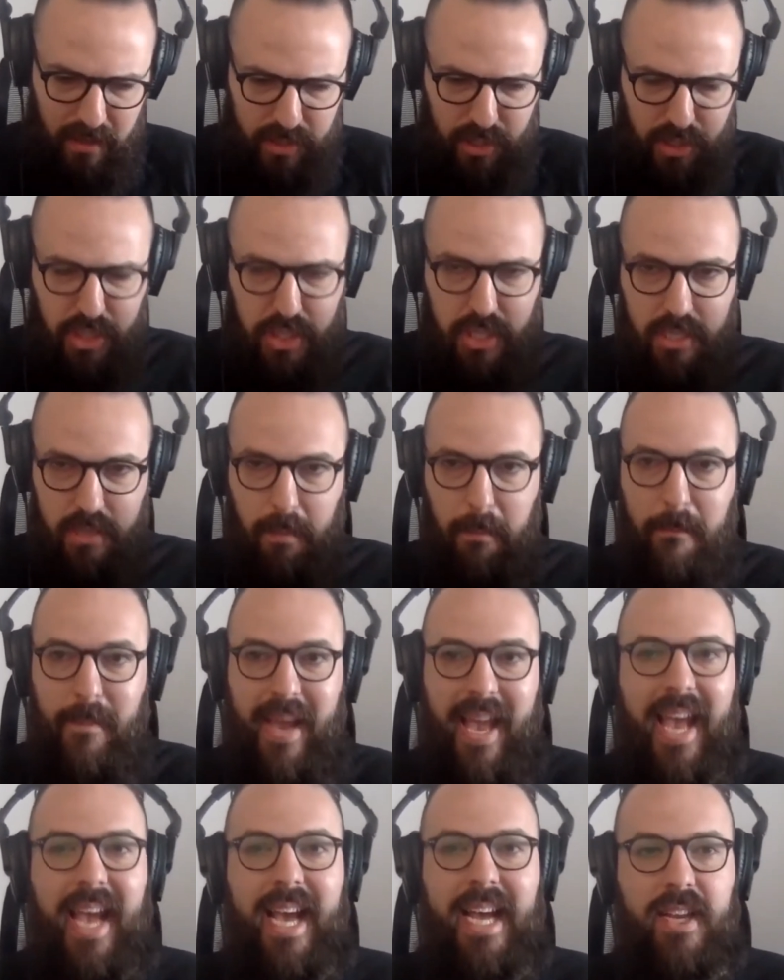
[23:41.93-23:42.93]
just
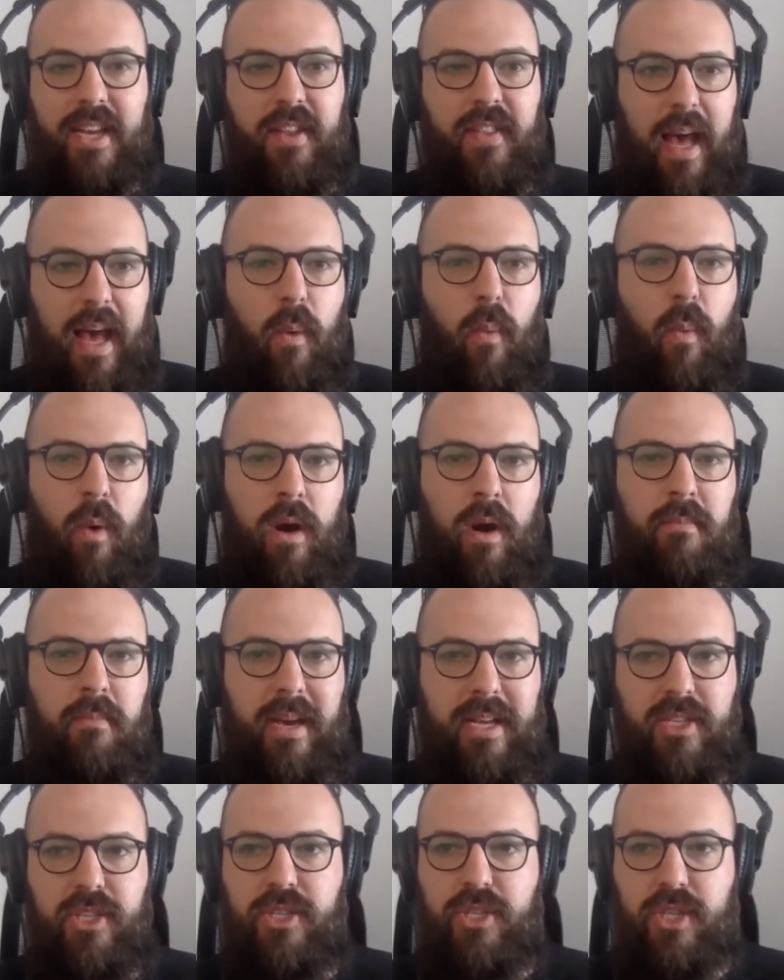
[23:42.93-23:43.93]
demand that one
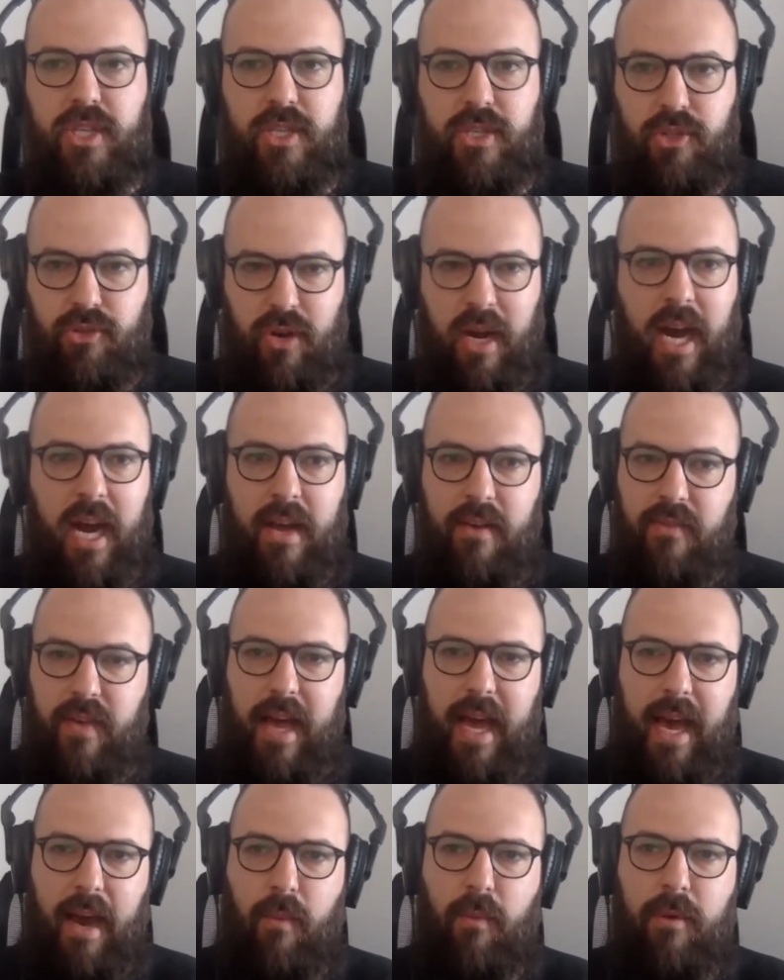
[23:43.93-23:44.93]
message can drive
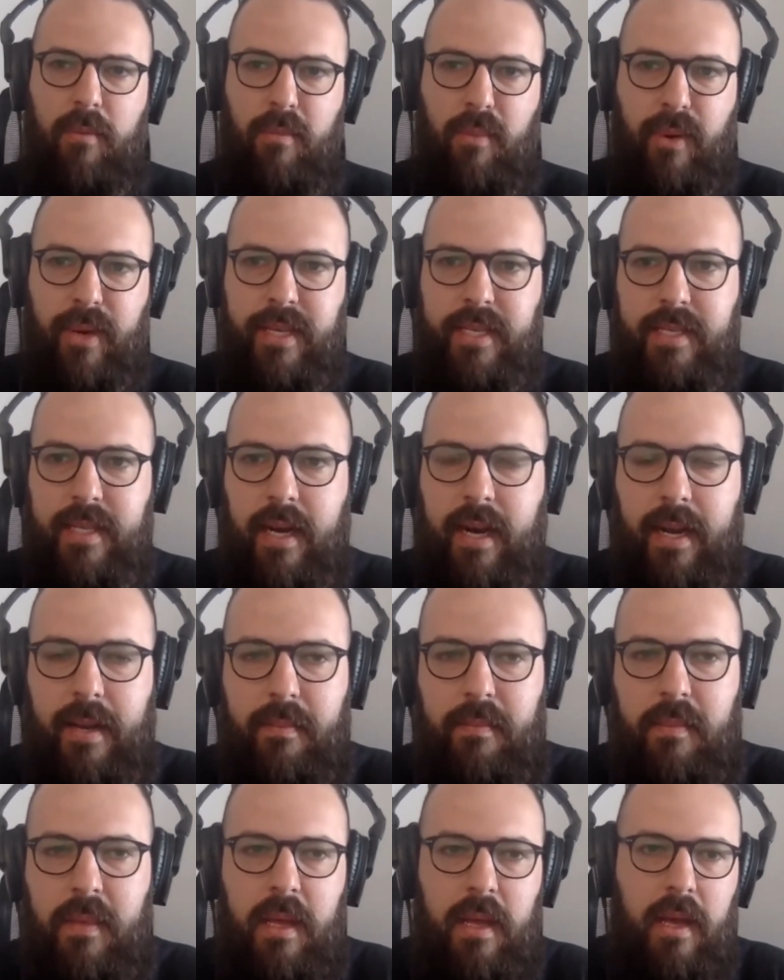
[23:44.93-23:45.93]
at one point in
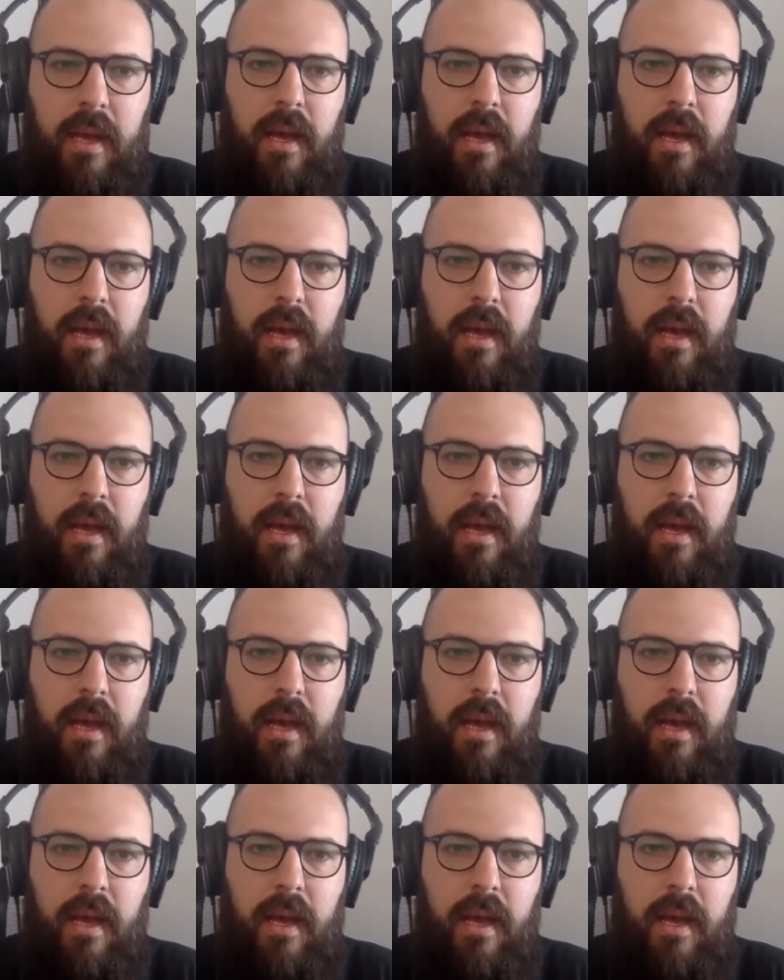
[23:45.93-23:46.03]
time.